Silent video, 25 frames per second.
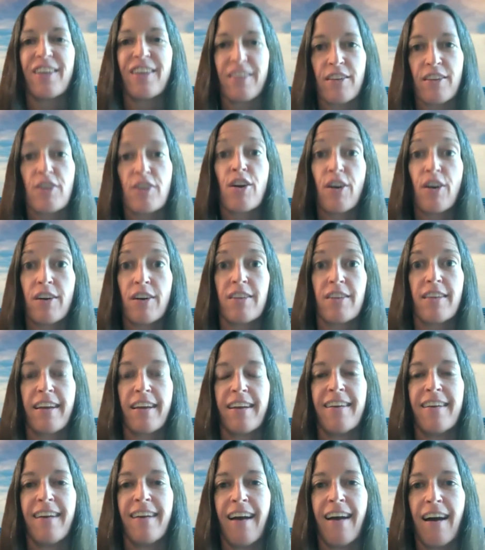
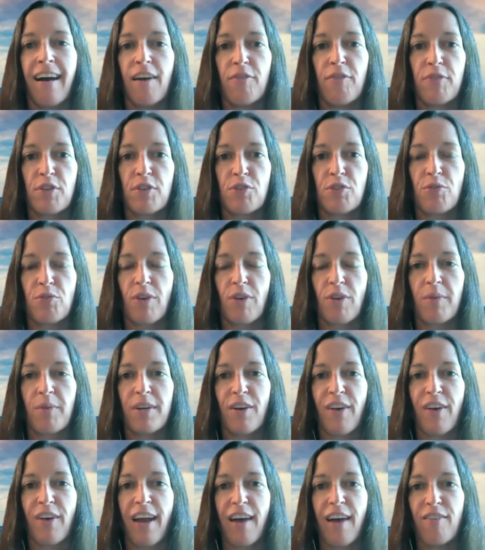currently, for sure, we
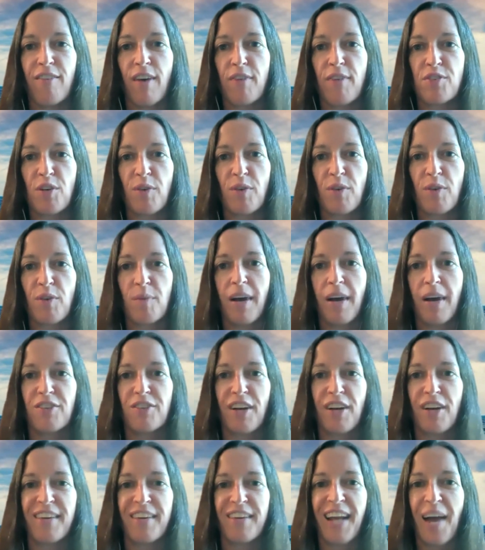don't have offshore wind pile
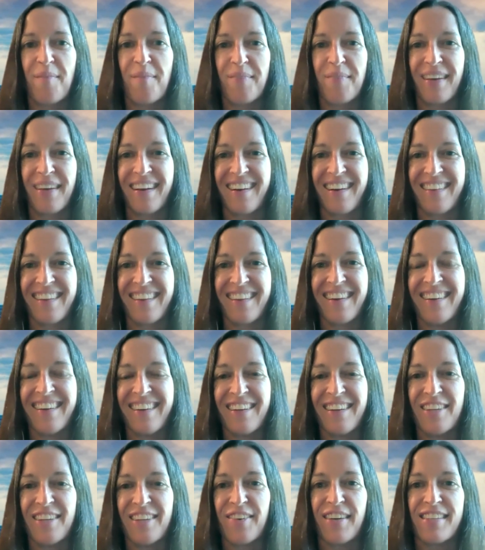driving happening on the
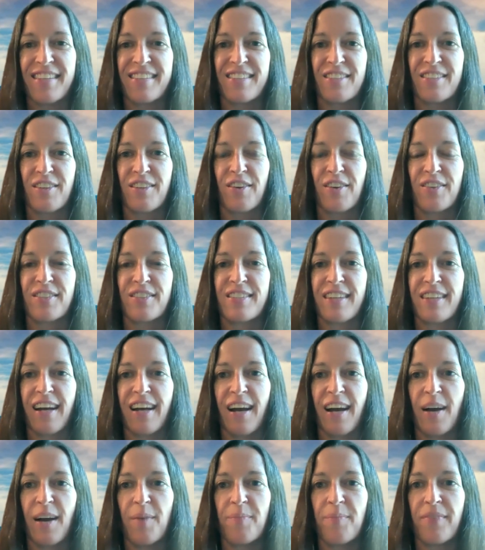U.S. East Coast,
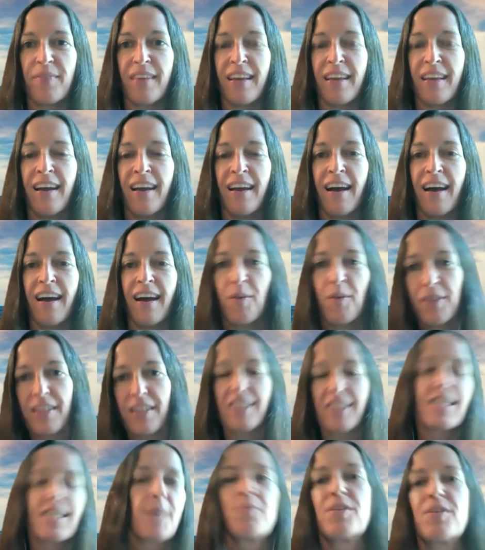with the
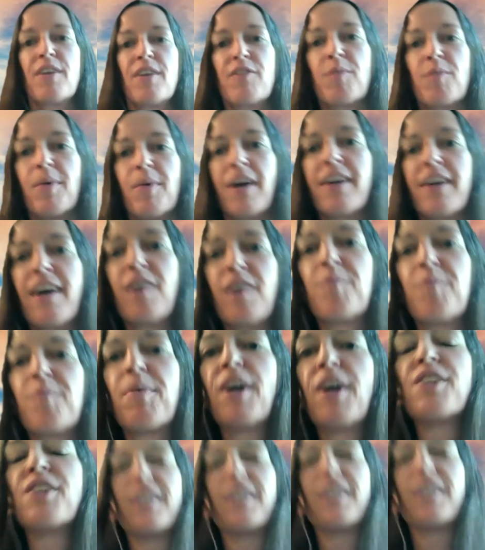exception of the Block Island
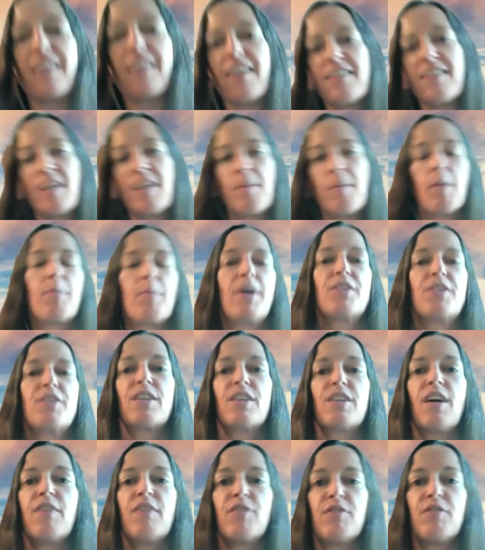project and a demo
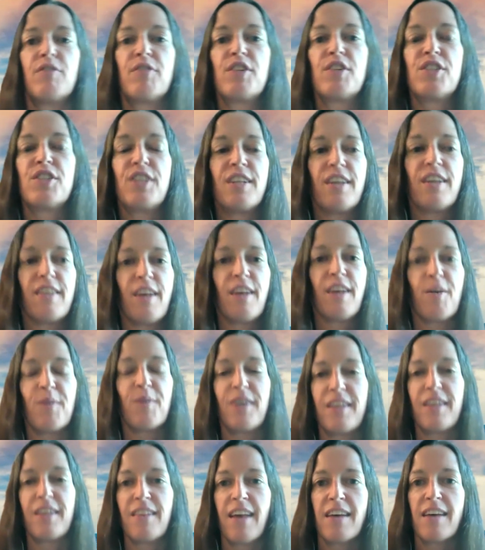project off of Virginia that
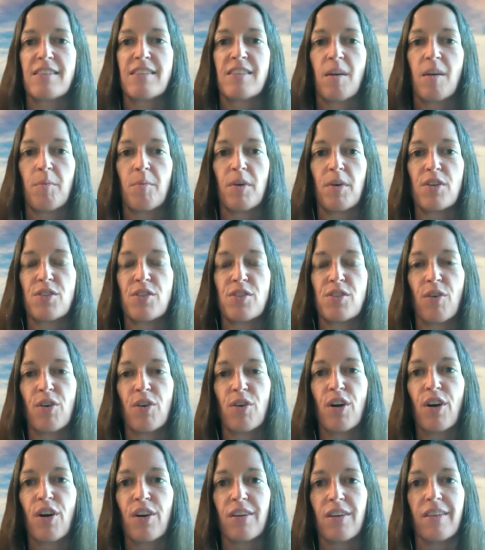went in last summer. So
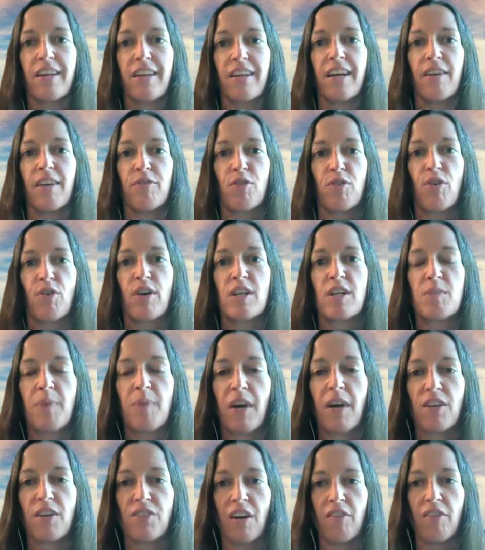currently, of course,
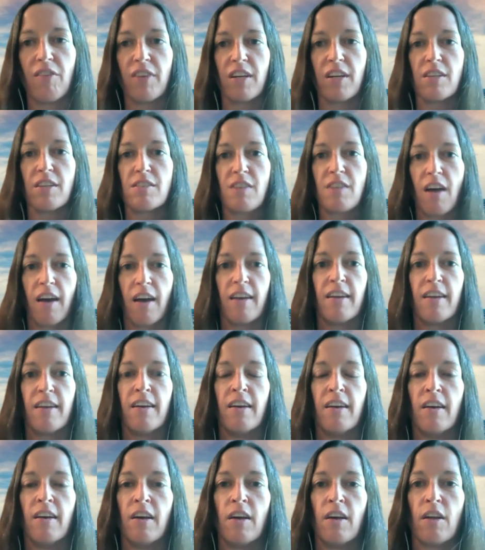pile driving is not
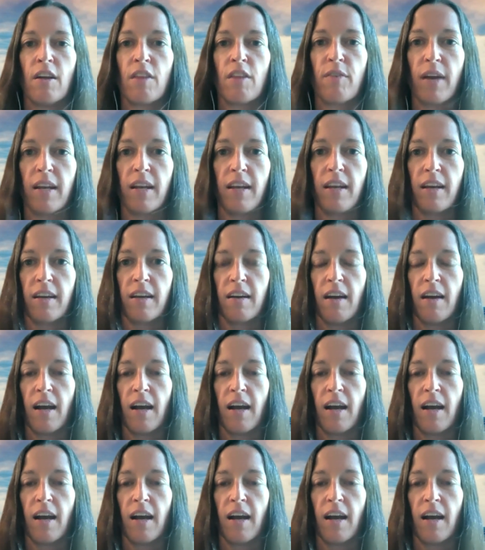threatening